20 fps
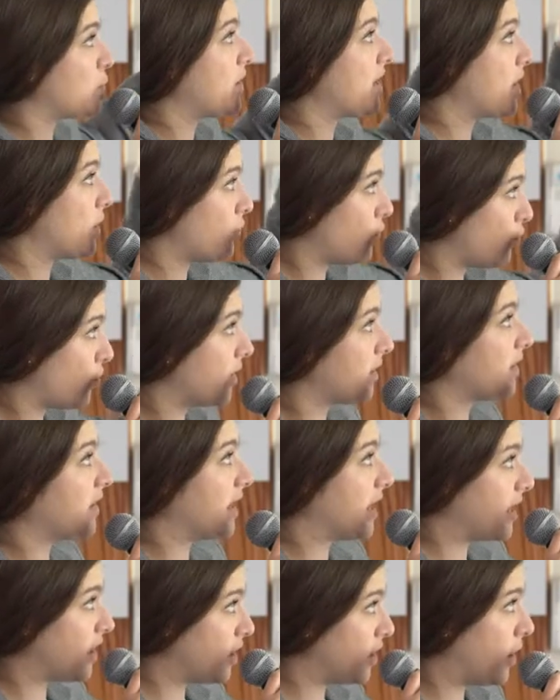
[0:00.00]
we
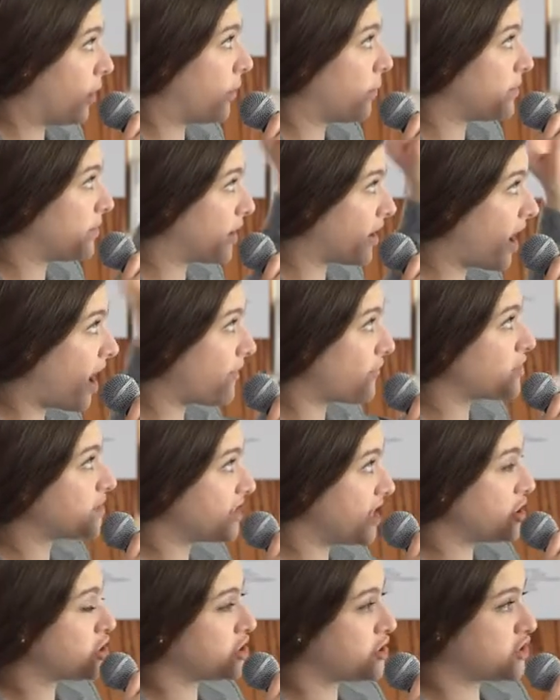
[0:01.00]
really, the
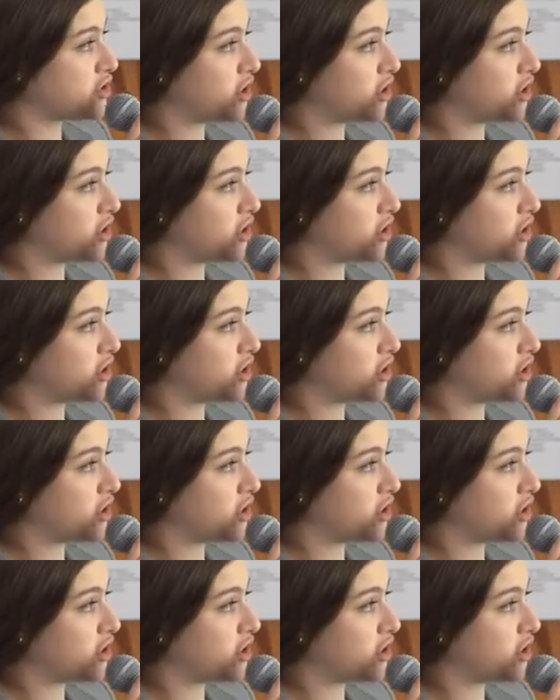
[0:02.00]
conversations